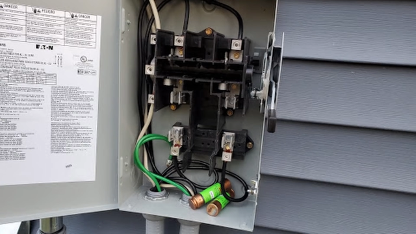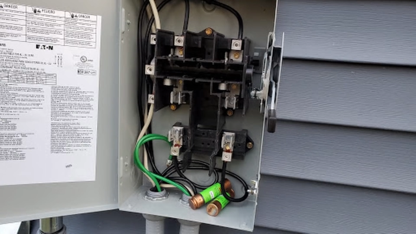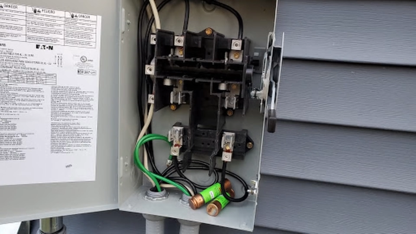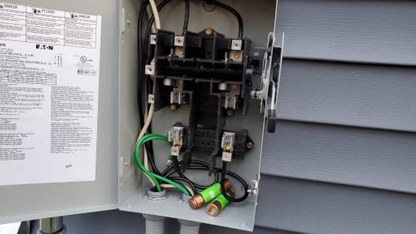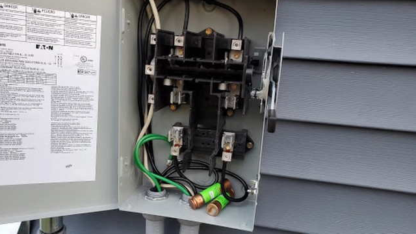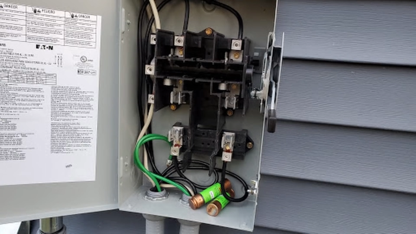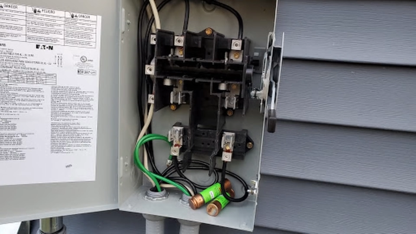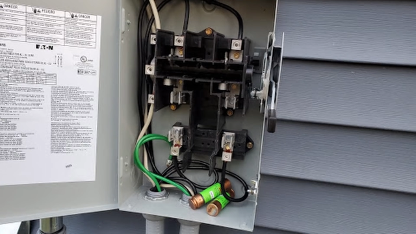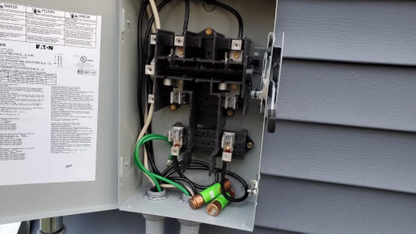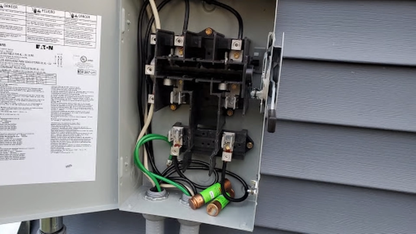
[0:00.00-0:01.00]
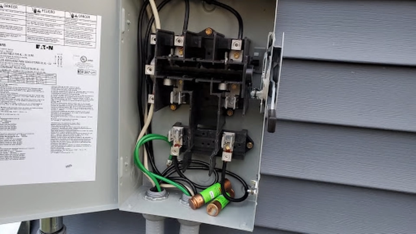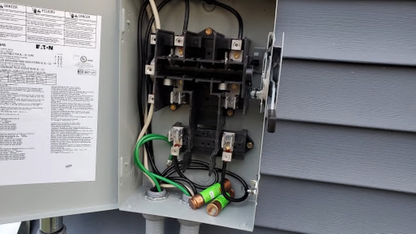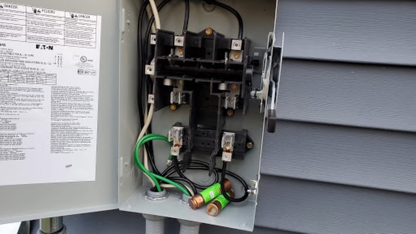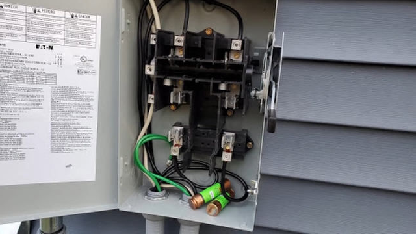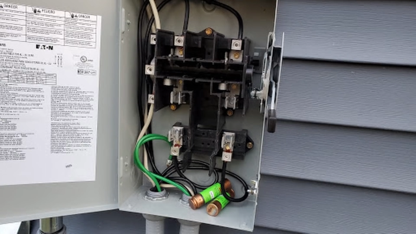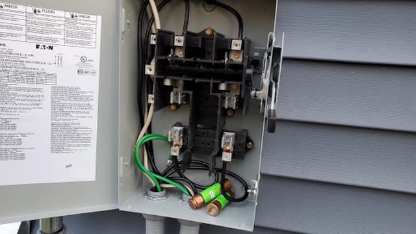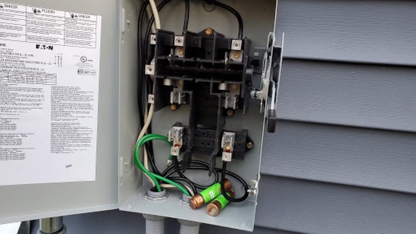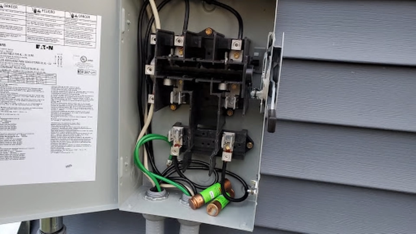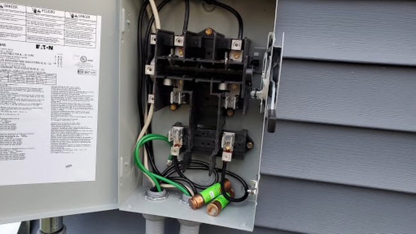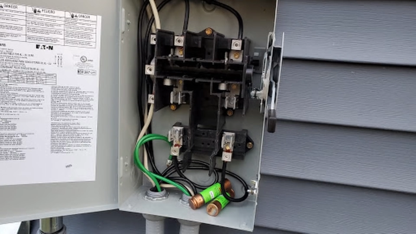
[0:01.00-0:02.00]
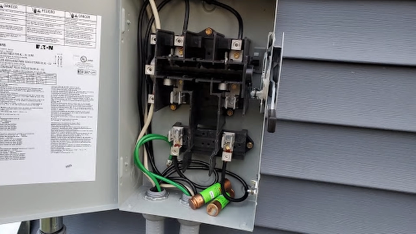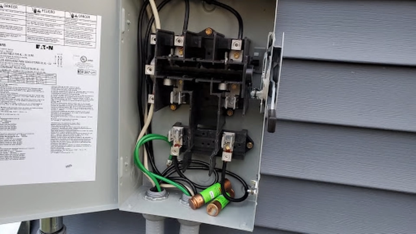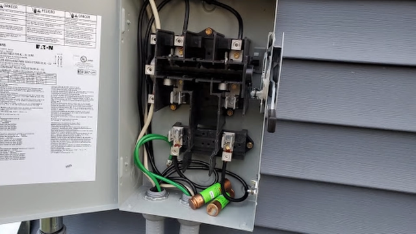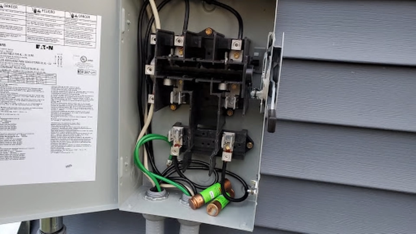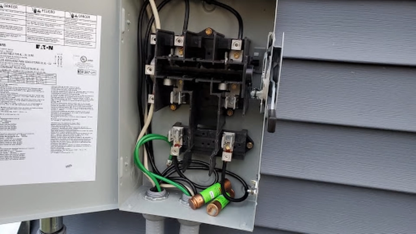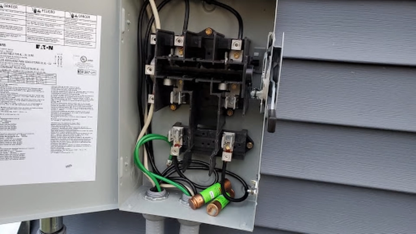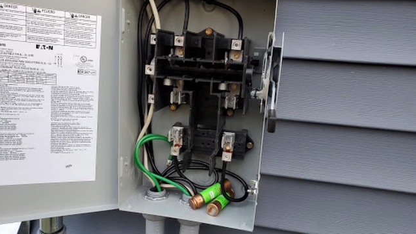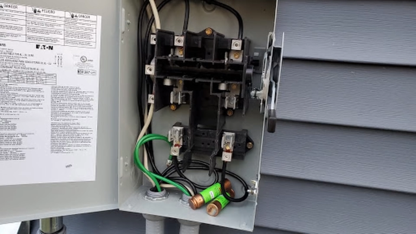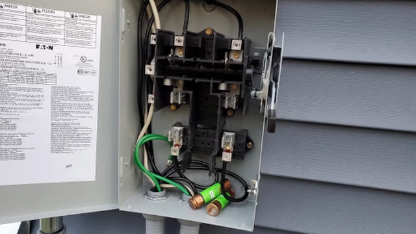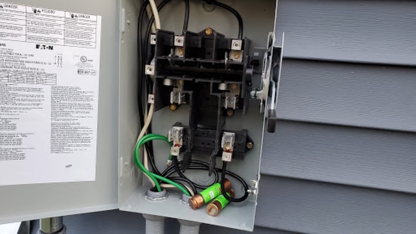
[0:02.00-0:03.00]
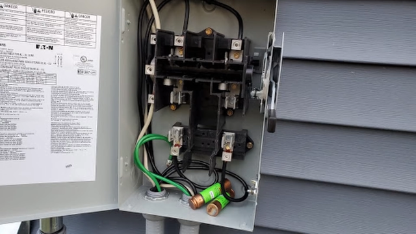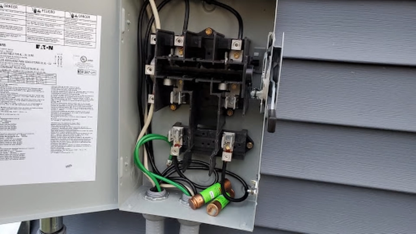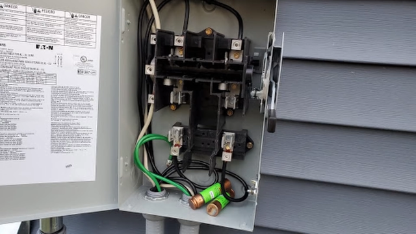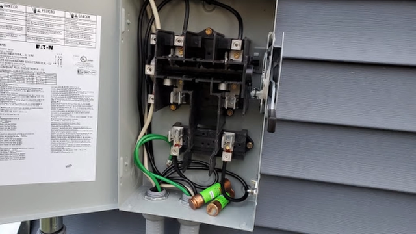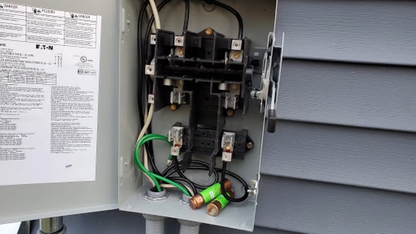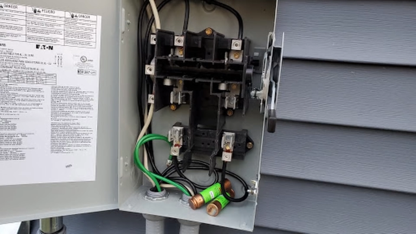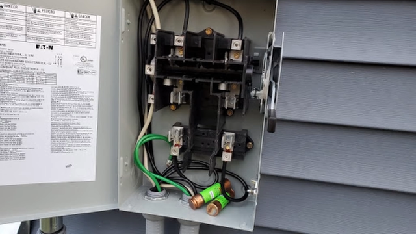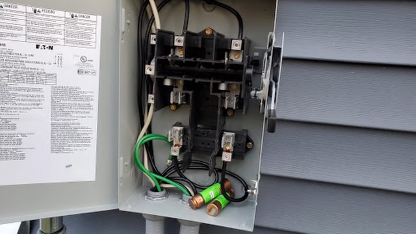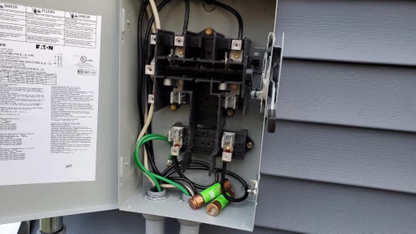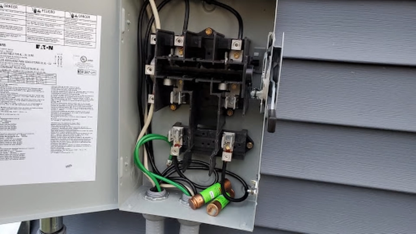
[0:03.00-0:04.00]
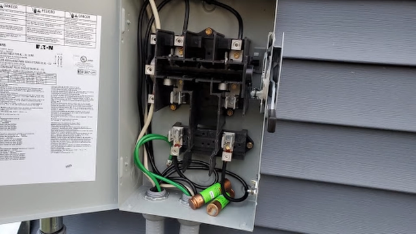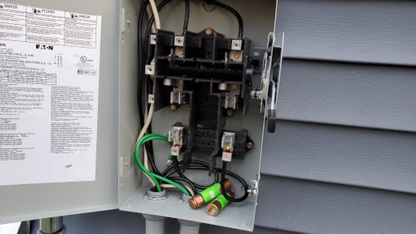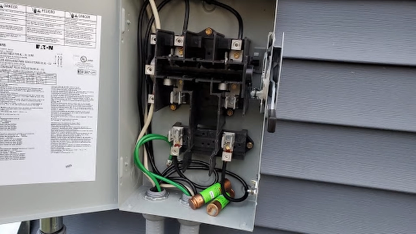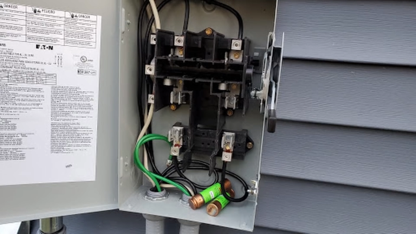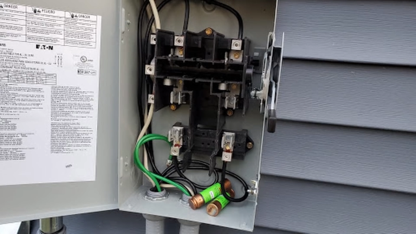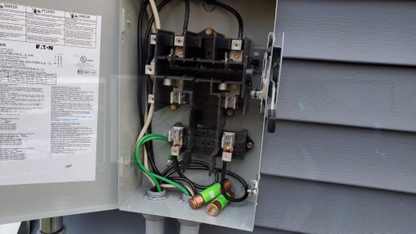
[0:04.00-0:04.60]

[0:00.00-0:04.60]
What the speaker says: [unreadable: no face in view]